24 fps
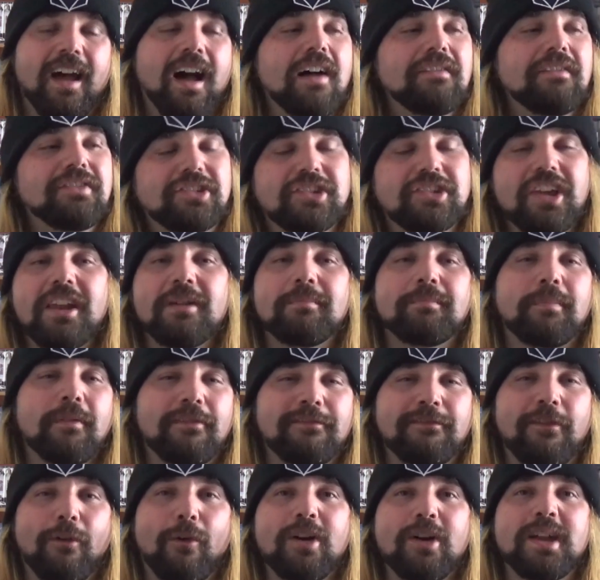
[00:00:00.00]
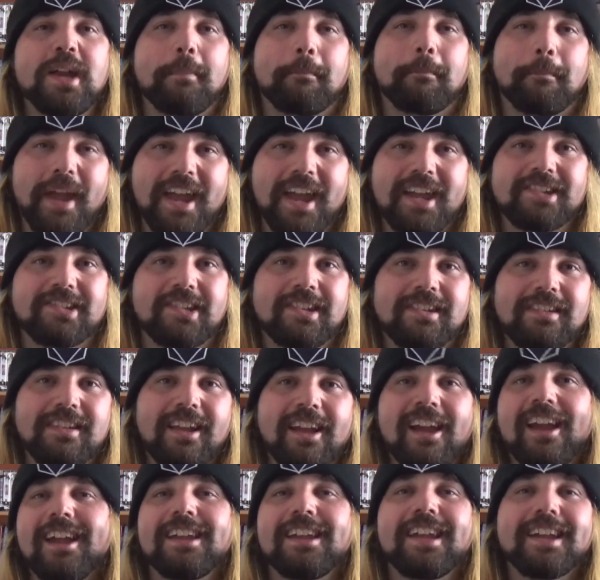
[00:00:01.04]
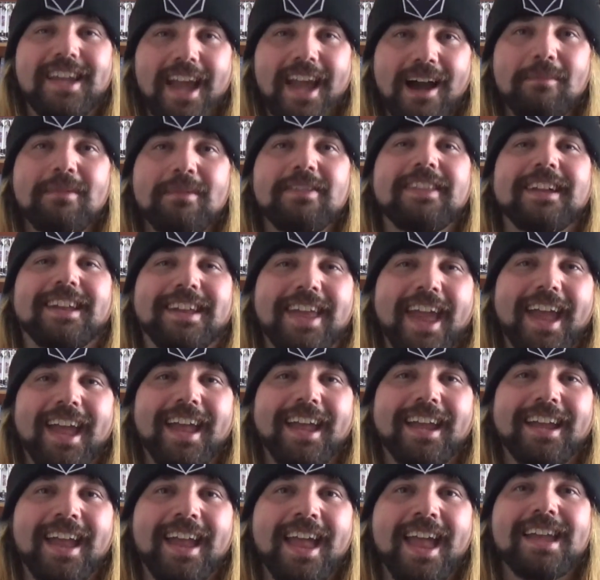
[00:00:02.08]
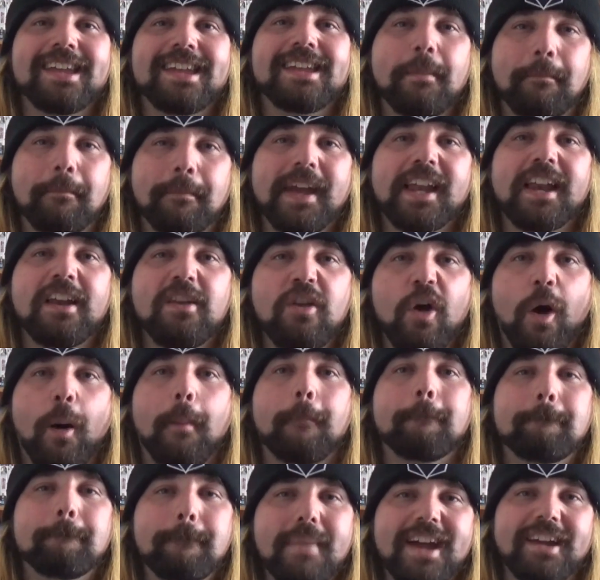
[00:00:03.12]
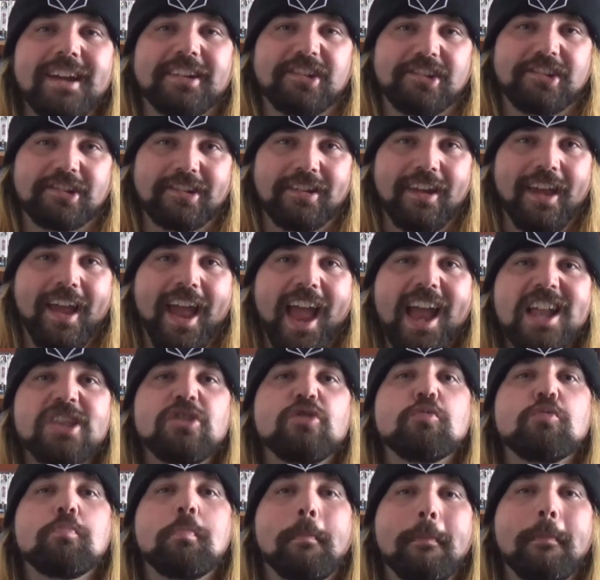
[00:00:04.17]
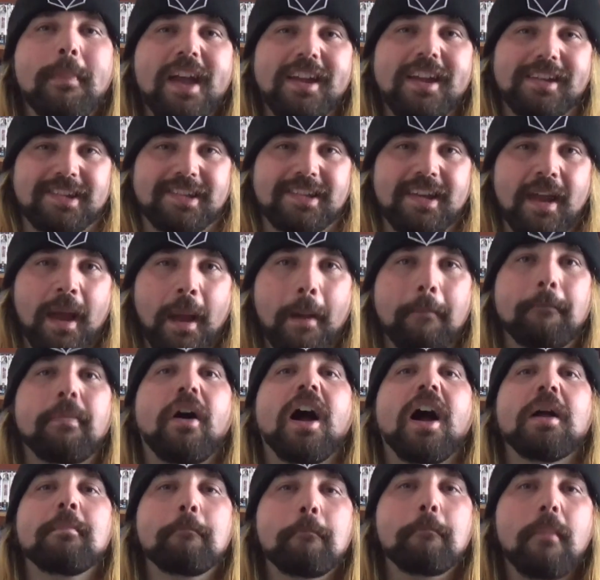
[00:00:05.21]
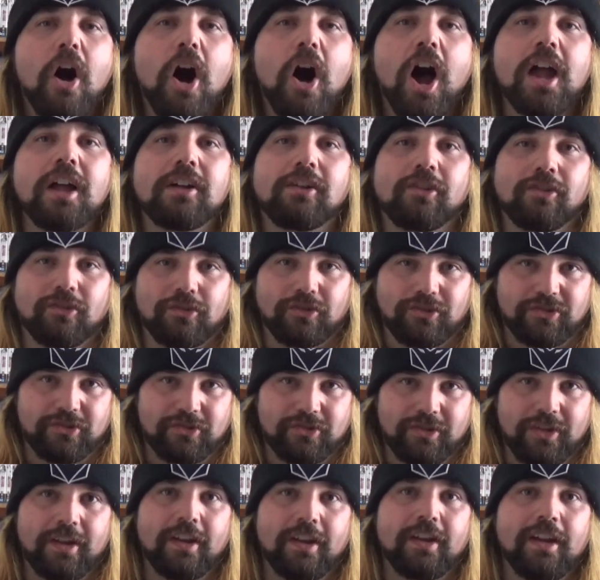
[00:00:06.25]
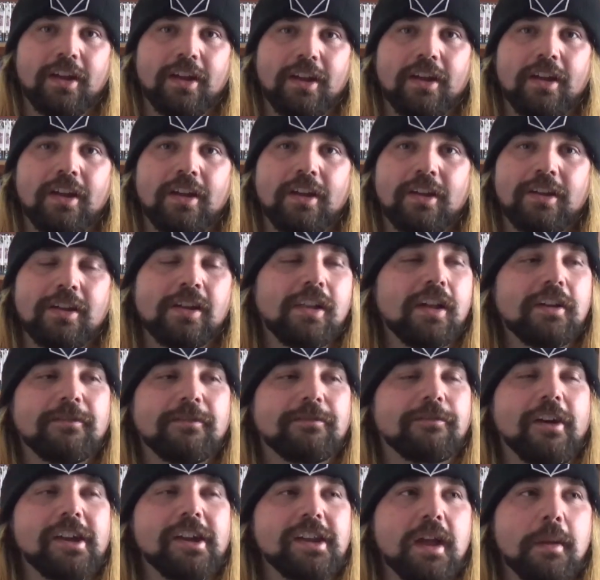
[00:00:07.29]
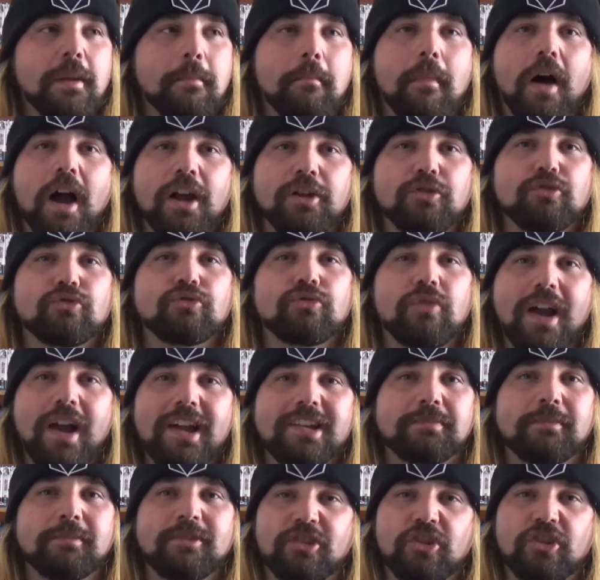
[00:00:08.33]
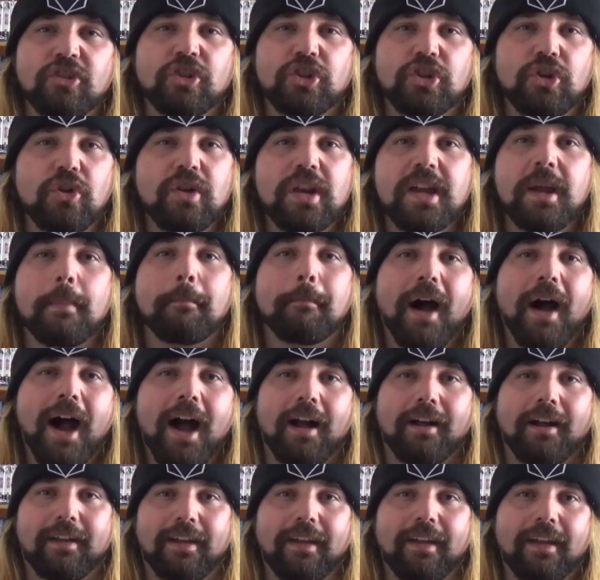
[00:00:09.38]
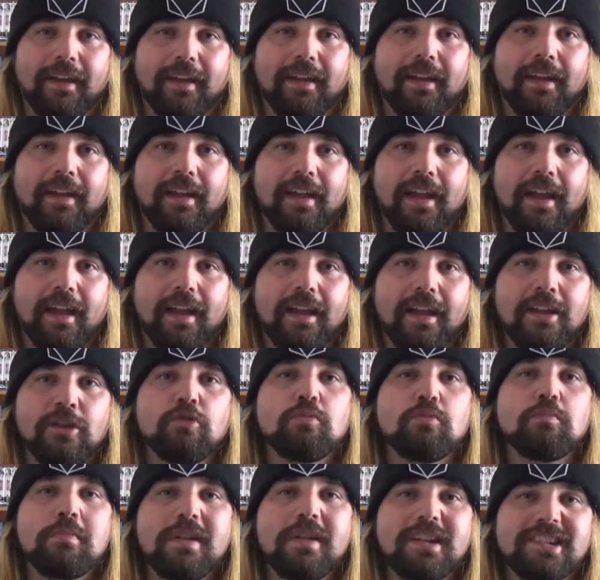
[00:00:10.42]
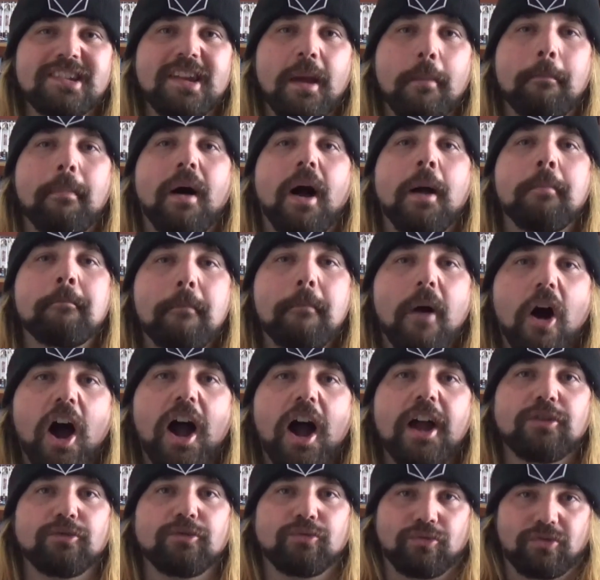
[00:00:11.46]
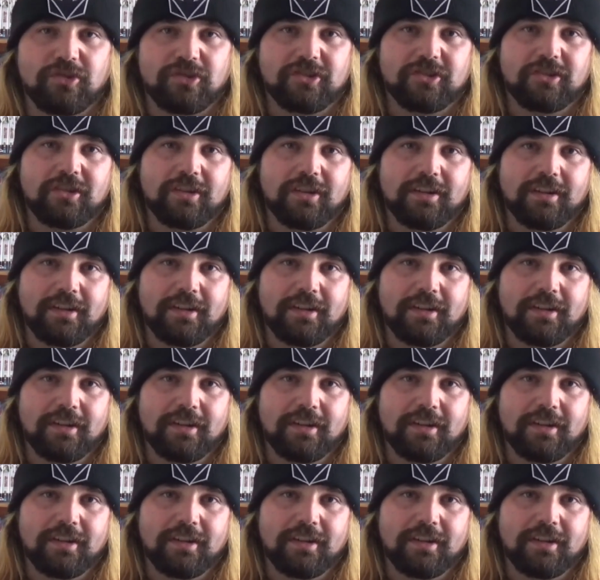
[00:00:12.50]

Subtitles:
I've said it before, you peasant. You come at the king, you better not miss. And you missed by miles. You're like freaking Michael Rasmussen shooting a puck. You miss by miles.